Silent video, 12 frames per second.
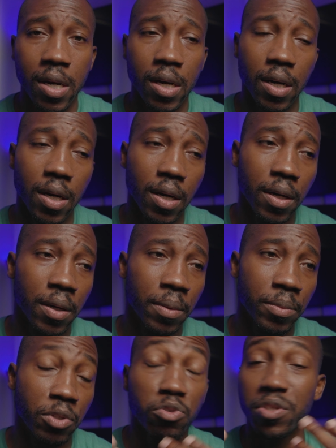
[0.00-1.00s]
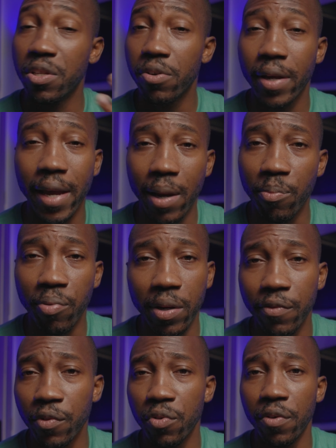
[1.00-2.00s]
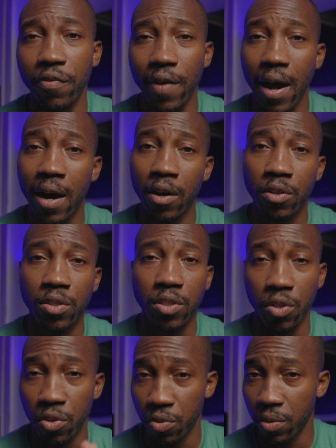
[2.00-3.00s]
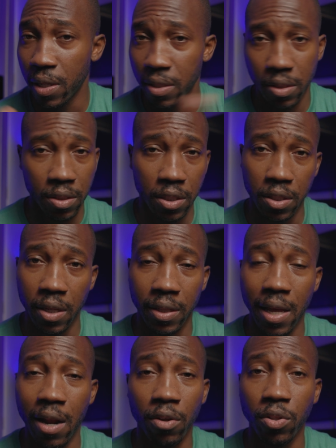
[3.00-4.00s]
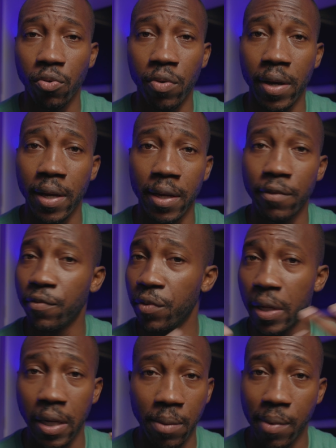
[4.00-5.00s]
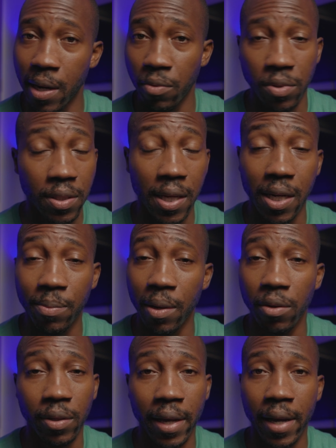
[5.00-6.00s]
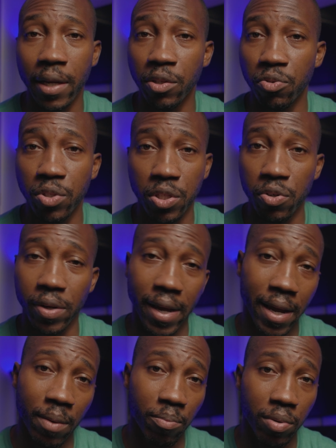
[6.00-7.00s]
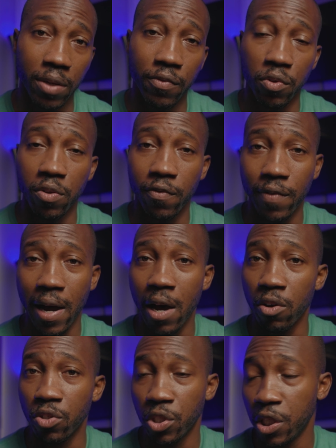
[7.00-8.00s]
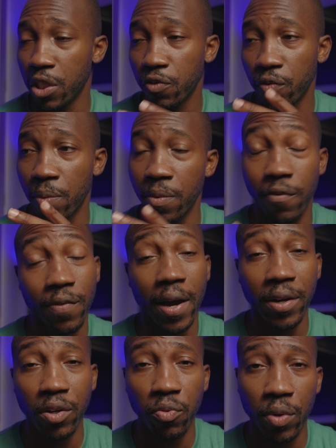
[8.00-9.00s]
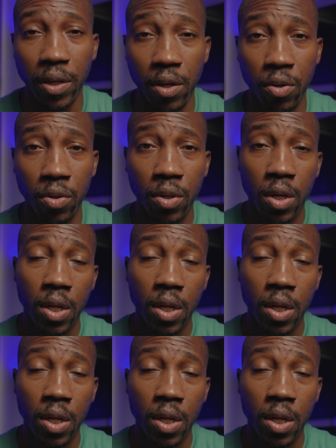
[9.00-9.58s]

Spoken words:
You still can't preview the files, so let's just get that out the way. If anybody was thinking about that, you still can't preview the files just from the Finder window,